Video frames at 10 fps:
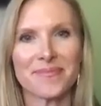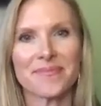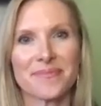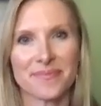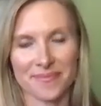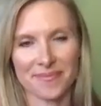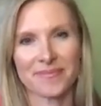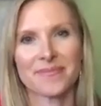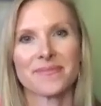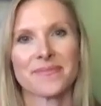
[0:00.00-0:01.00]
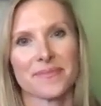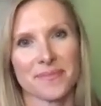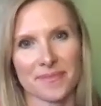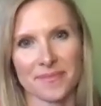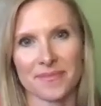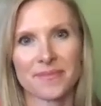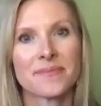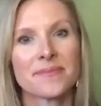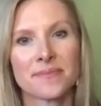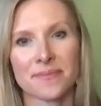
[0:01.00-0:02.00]

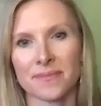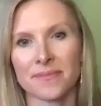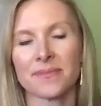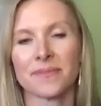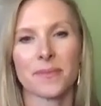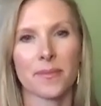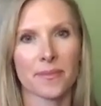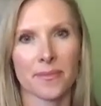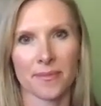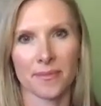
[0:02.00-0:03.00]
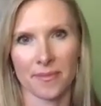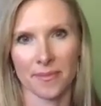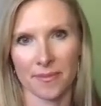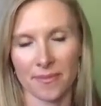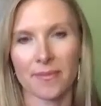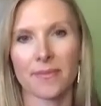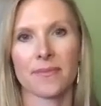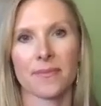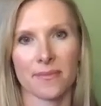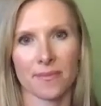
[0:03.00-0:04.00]

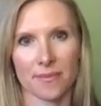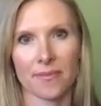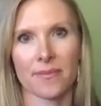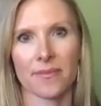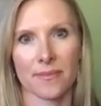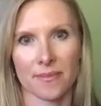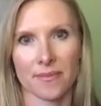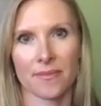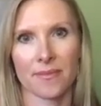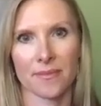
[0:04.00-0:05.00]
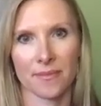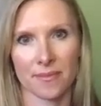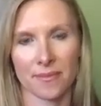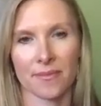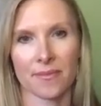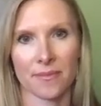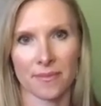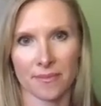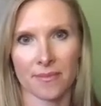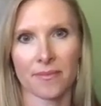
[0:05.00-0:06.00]

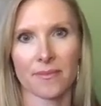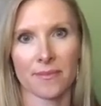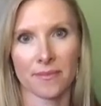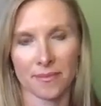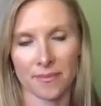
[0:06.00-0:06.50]
This person isn't speaking.